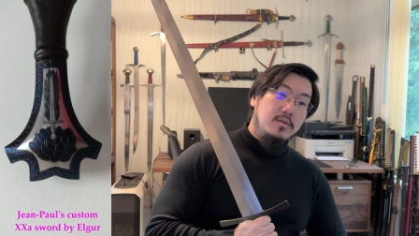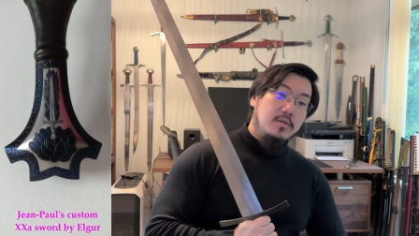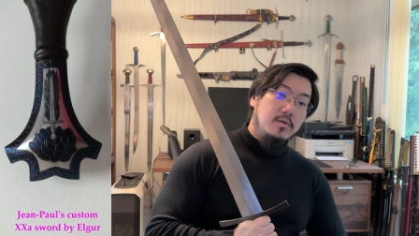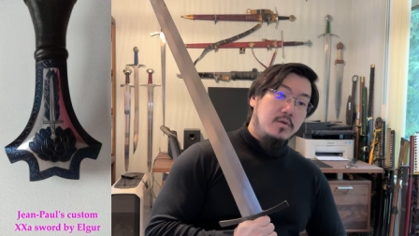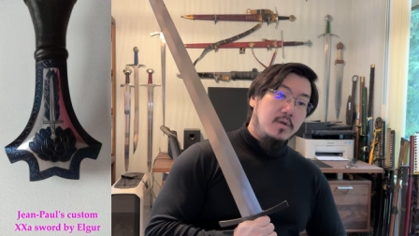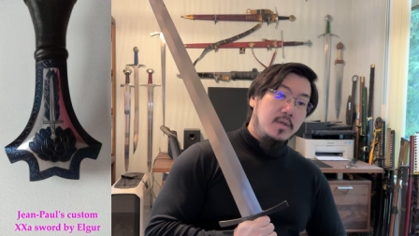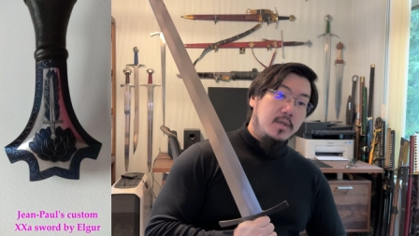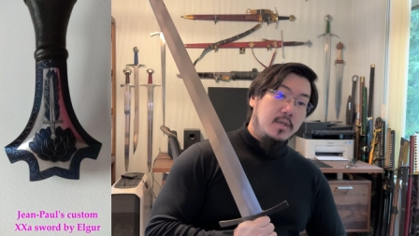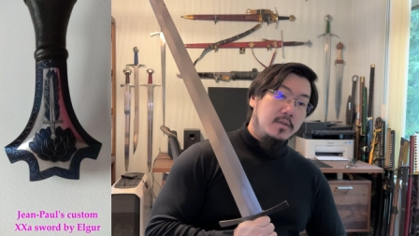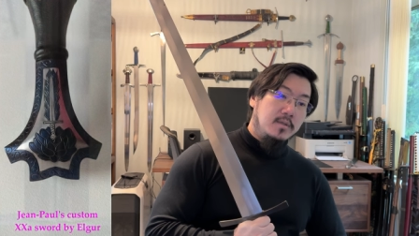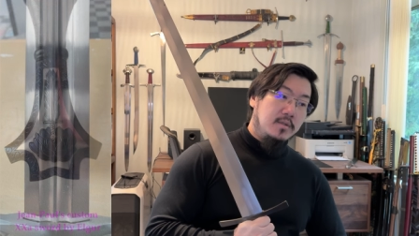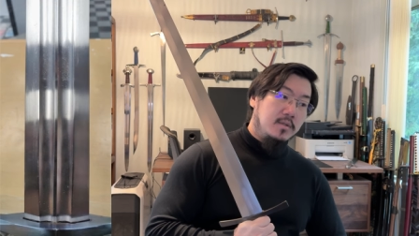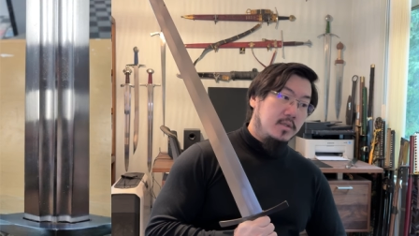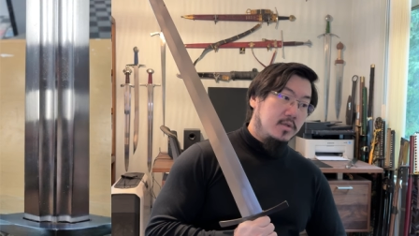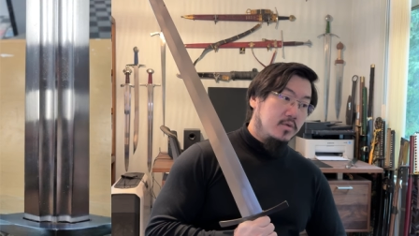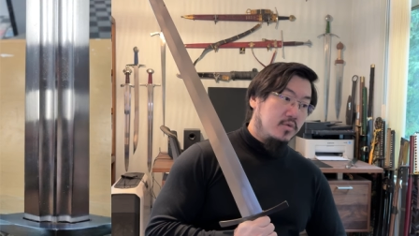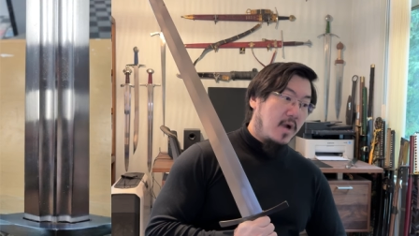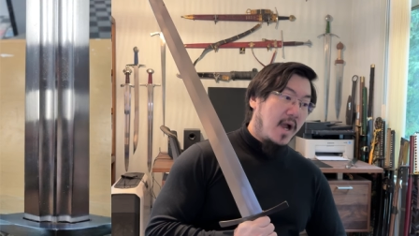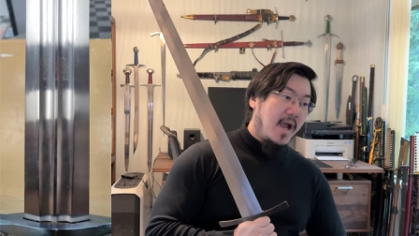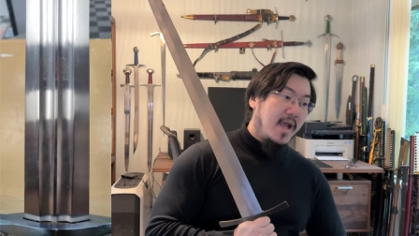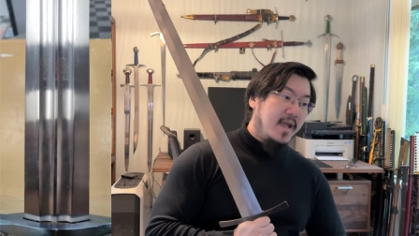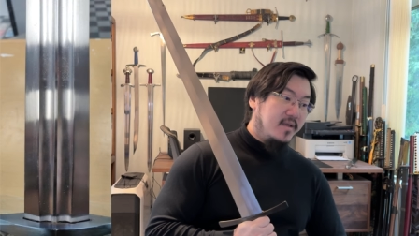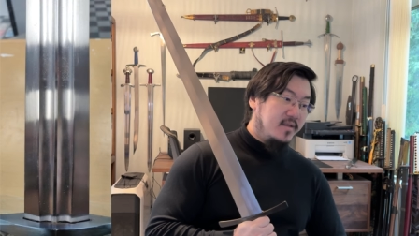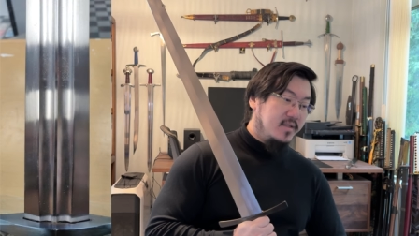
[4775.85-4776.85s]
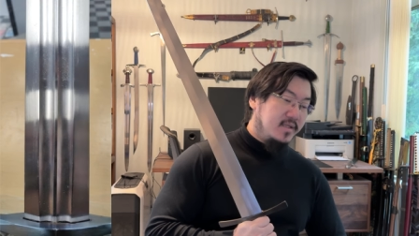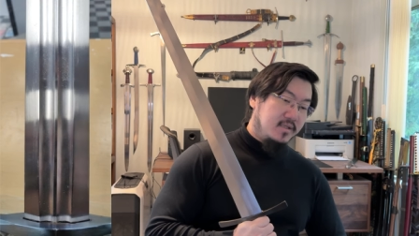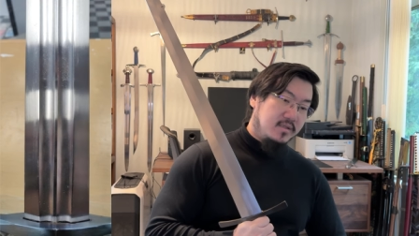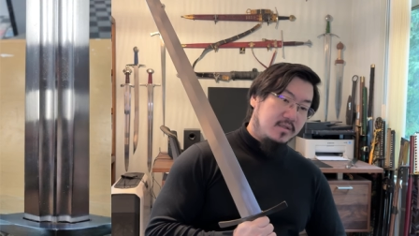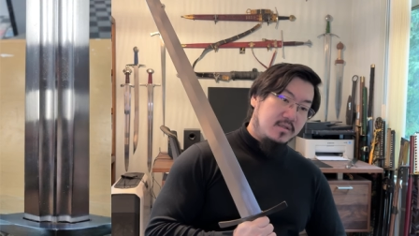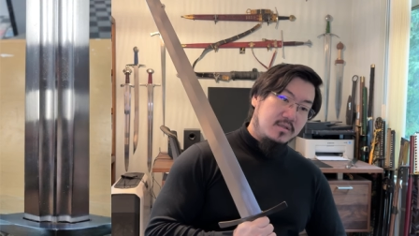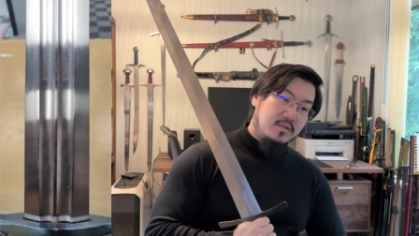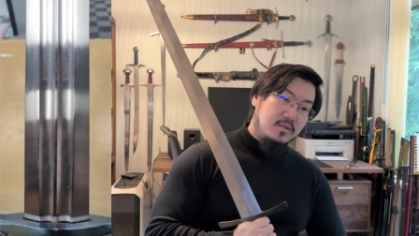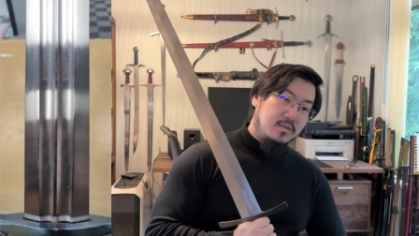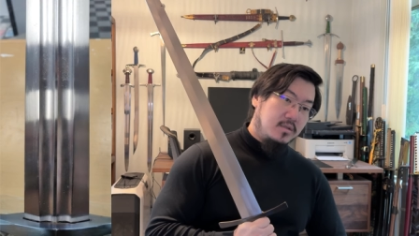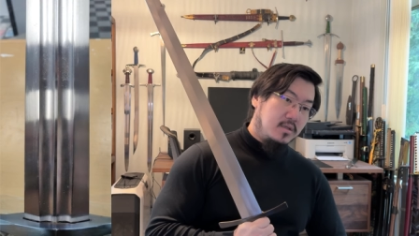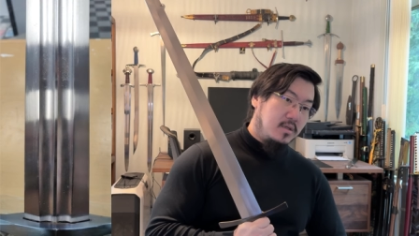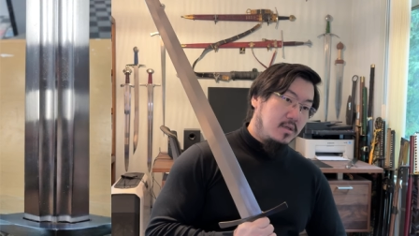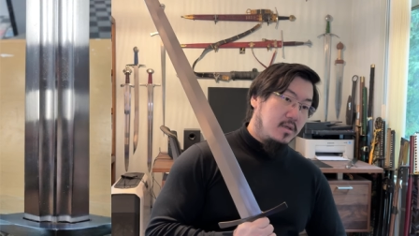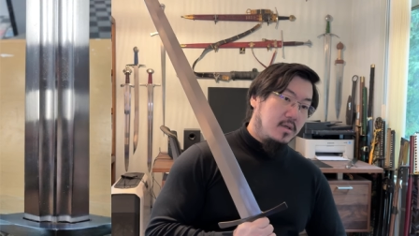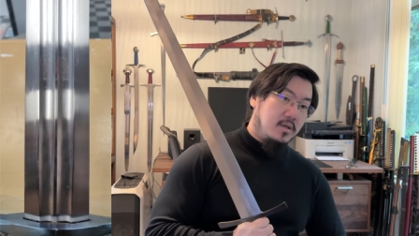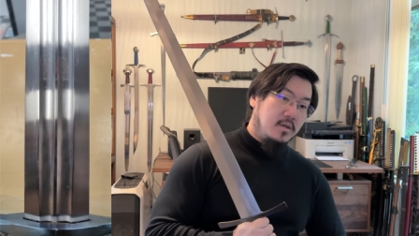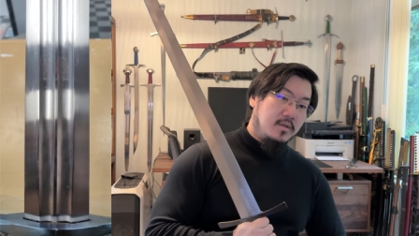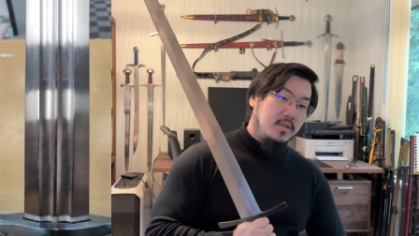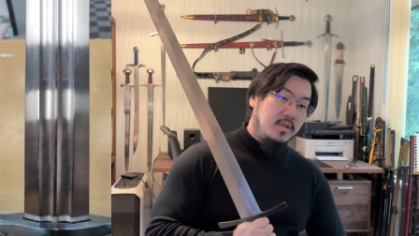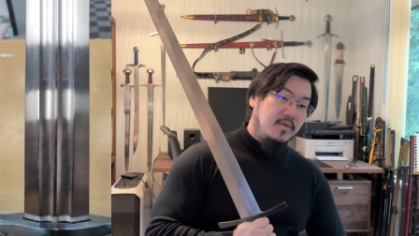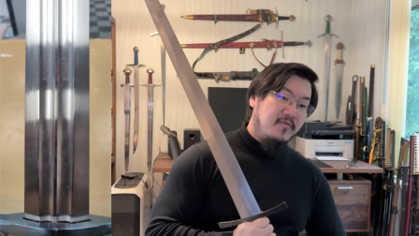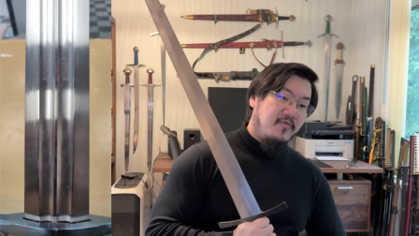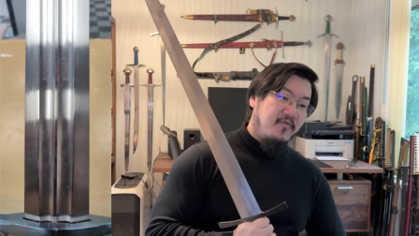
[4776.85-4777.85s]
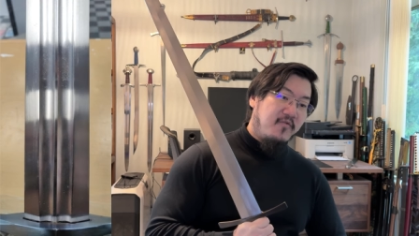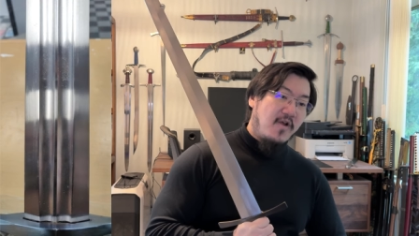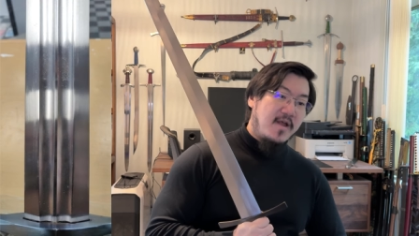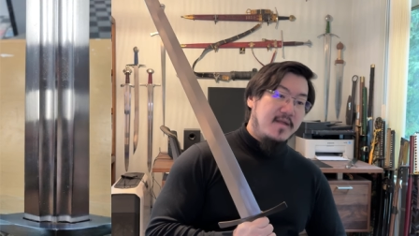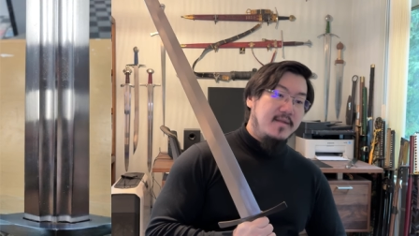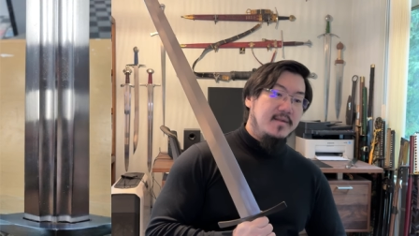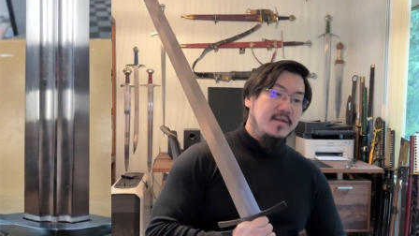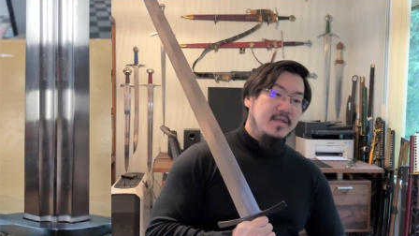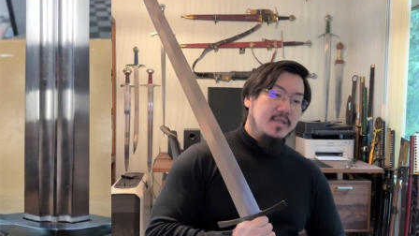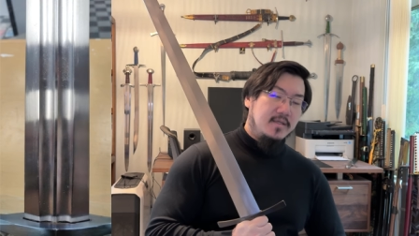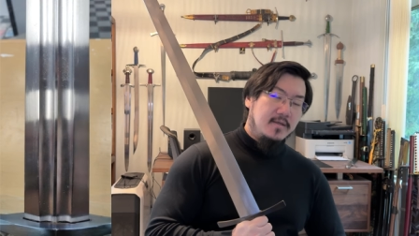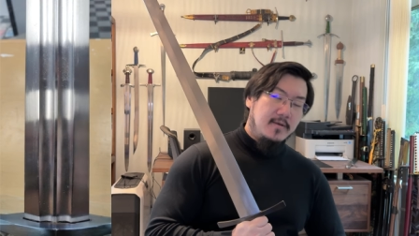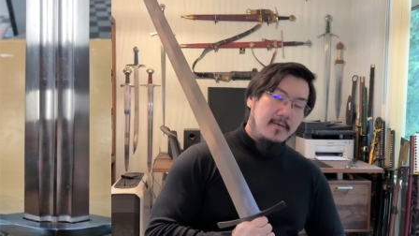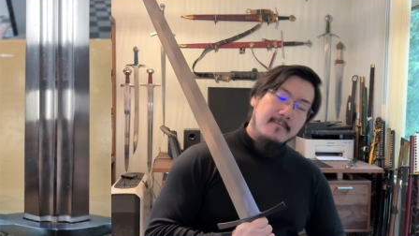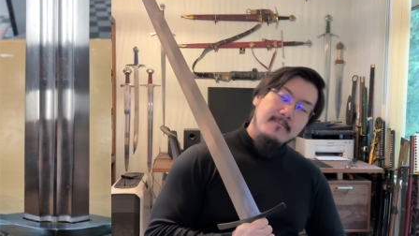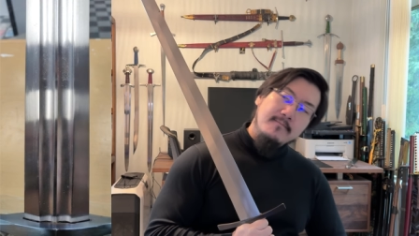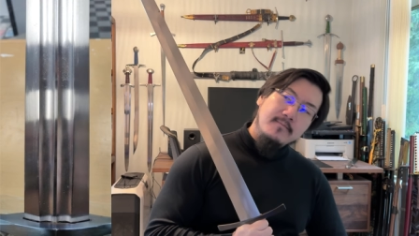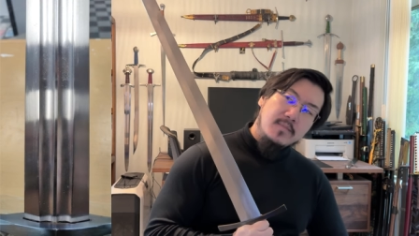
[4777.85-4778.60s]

during the riots uh, in France.